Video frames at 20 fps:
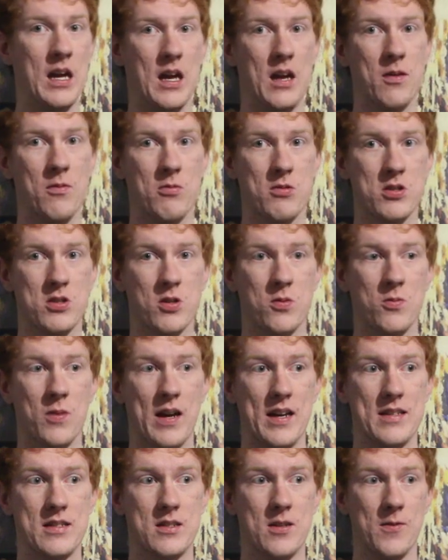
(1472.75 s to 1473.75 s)
It was a
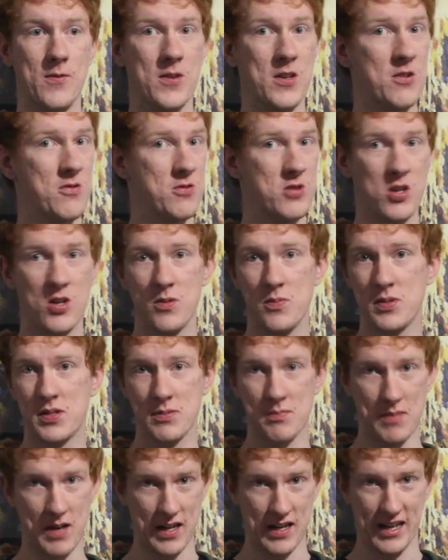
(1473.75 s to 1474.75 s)
waste of
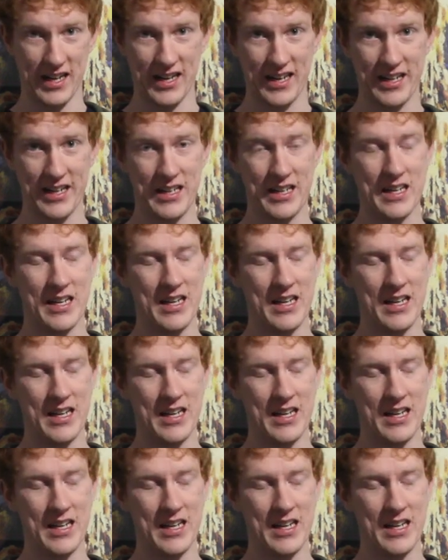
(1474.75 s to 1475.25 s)
YouTube's money.